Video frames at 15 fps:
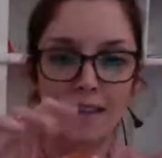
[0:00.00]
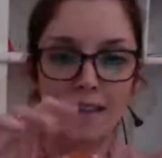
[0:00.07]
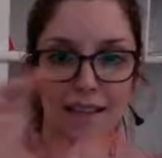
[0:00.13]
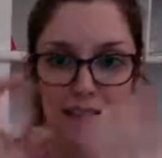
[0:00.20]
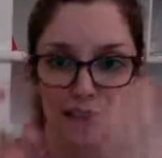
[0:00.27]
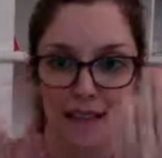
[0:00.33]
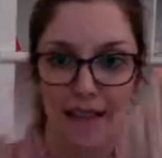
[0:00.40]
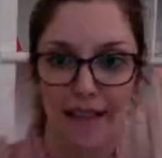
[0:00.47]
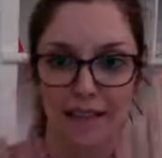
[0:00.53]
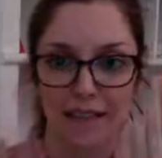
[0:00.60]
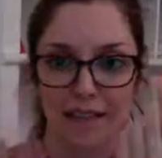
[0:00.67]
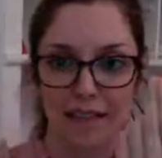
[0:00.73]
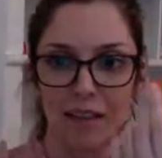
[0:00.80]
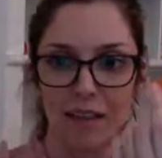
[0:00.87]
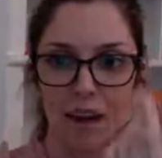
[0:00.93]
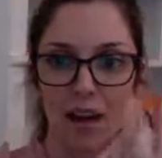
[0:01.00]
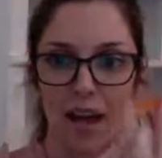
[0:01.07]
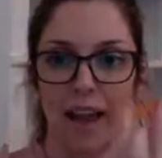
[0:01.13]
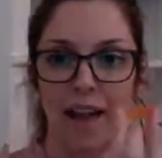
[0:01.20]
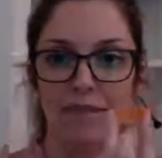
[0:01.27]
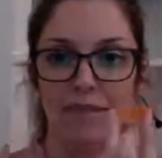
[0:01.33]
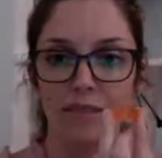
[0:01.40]
Then I
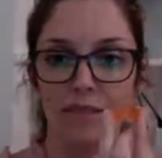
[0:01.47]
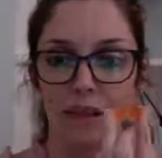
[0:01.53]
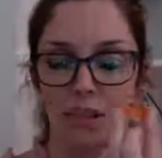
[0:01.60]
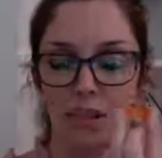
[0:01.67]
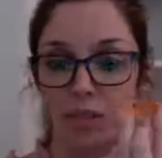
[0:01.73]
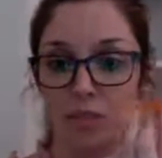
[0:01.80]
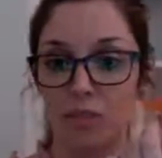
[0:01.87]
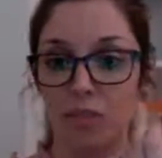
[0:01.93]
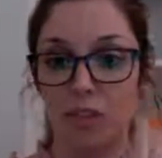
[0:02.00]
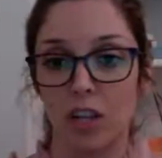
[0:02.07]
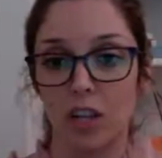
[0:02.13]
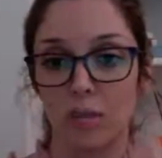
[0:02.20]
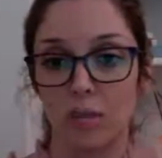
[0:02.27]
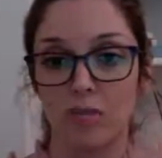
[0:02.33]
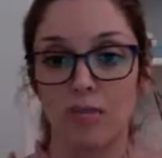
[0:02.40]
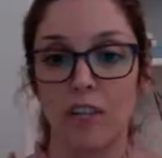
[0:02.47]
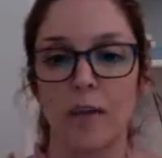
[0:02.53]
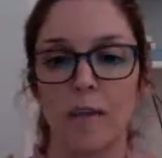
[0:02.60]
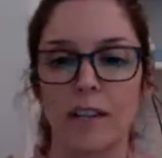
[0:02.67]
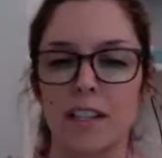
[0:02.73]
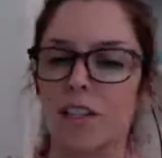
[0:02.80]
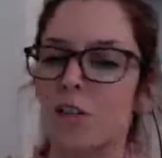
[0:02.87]
have consumed soluble
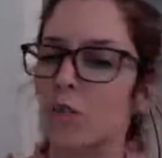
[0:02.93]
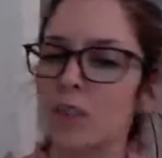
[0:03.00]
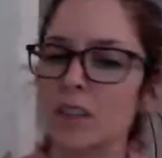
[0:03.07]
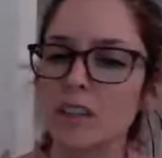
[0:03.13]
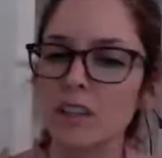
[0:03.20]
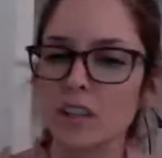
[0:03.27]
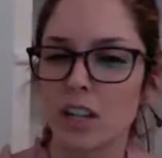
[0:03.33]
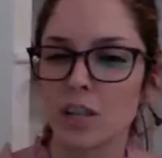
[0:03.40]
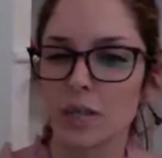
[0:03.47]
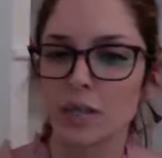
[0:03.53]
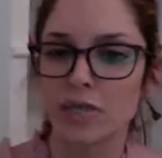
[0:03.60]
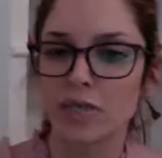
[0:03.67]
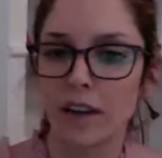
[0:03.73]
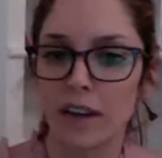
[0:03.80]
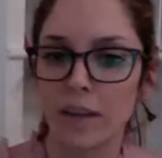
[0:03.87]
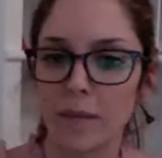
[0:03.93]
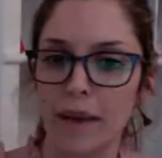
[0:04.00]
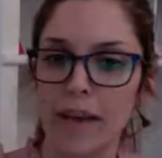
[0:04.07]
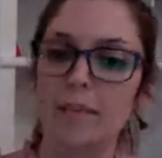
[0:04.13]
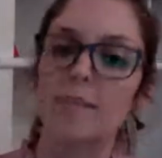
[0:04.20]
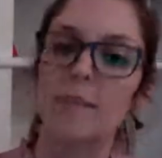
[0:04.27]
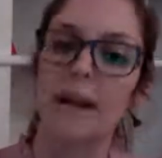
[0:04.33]
fiber. So what are soluble
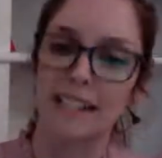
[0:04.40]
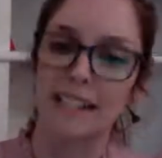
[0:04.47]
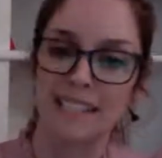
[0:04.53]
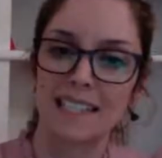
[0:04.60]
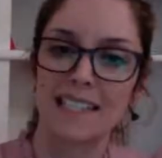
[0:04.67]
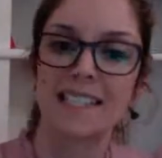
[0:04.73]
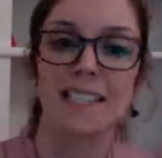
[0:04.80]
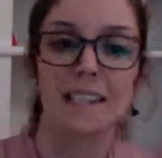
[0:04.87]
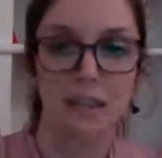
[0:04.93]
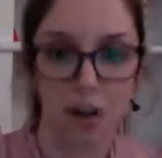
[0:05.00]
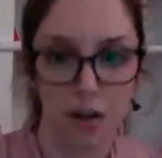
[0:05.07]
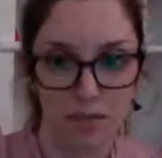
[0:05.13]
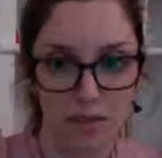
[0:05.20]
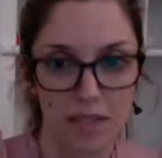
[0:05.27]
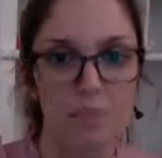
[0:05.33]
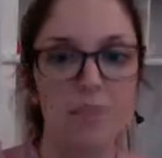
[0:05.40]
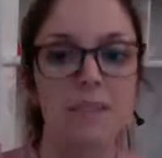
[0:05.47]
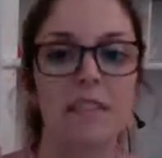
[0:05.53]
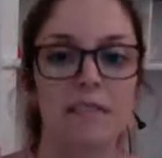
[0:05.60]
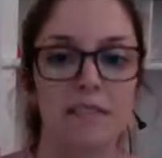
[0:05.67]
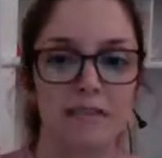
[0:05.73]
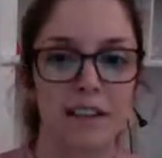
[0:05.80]
fiber? Pectins and gums
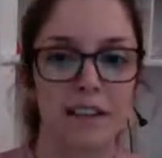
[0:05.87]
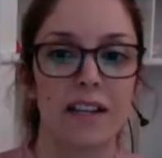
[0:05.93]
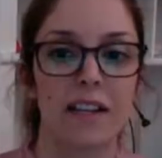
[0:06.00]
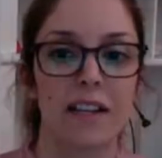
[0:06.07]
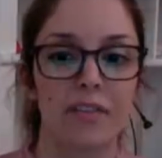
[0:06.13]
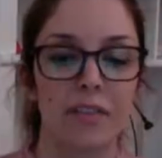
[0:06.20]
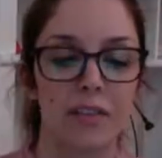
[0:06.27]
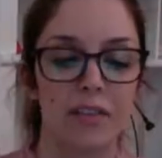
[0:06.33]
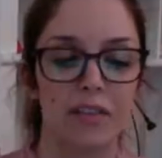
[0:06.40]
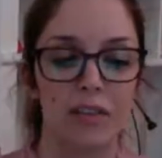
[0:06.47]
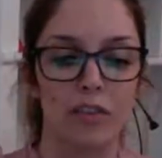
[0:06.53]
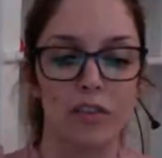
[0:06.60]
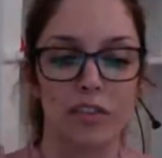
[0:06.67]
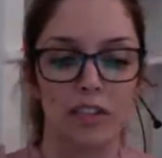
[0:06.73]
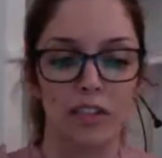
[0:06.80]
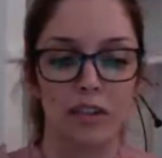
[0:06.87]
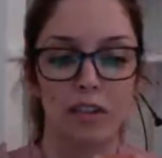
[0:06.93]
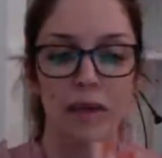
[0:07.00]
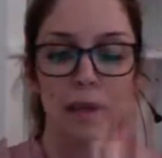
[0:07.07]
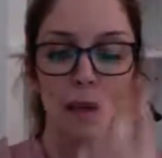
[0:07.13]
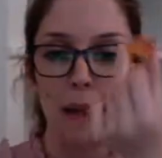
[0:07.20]
specifically we're focusing on.